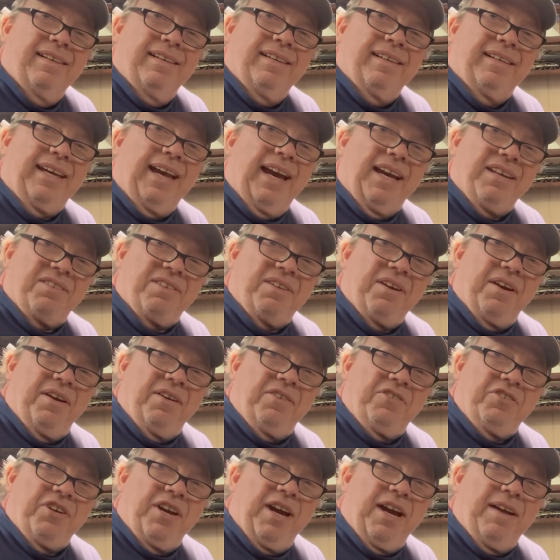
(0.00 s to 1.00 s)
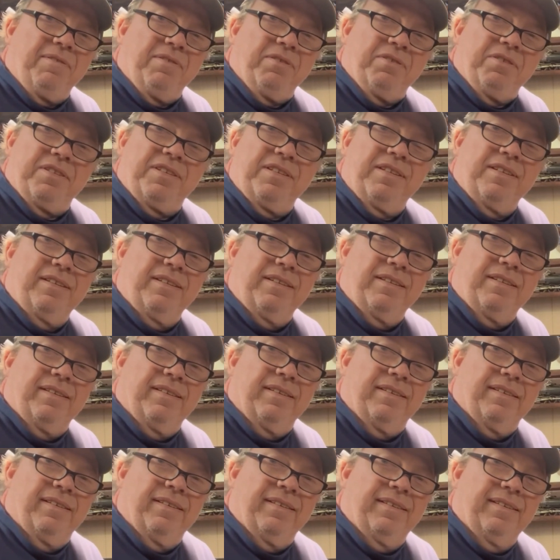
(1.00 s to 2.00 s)
Cast iron drivers.
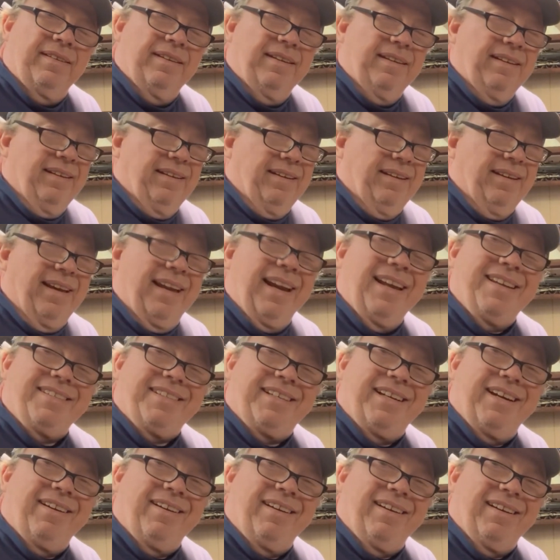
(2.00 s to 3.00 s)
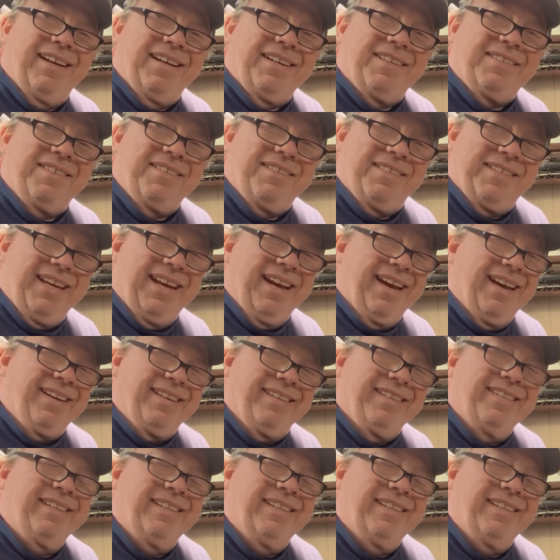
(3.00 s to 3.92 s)
And as Kerry likes to say, and